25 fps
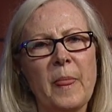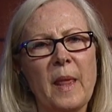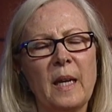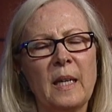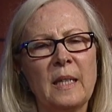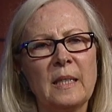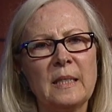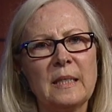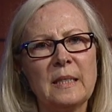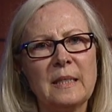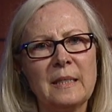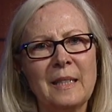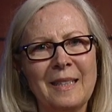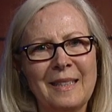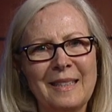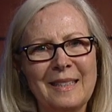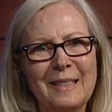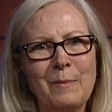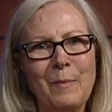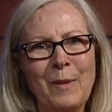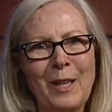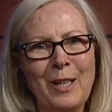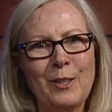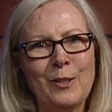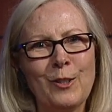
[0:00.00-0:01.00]
uh,
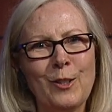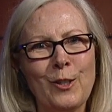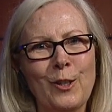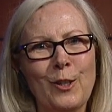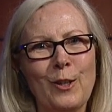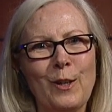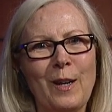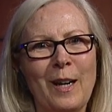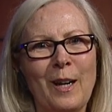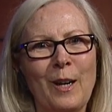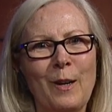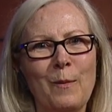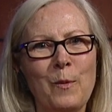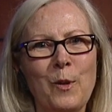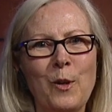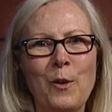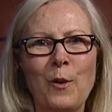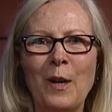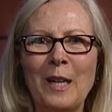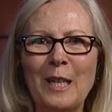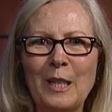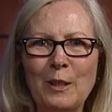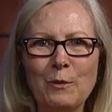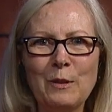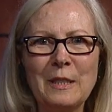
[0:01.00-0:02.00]
studies major um, who
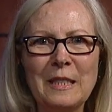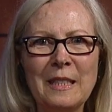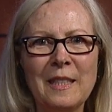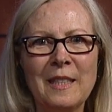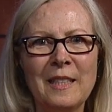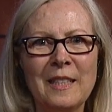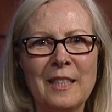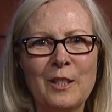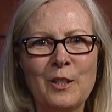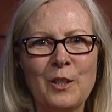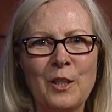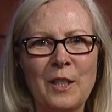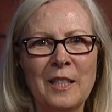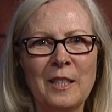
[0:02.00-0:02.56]
are interested in inter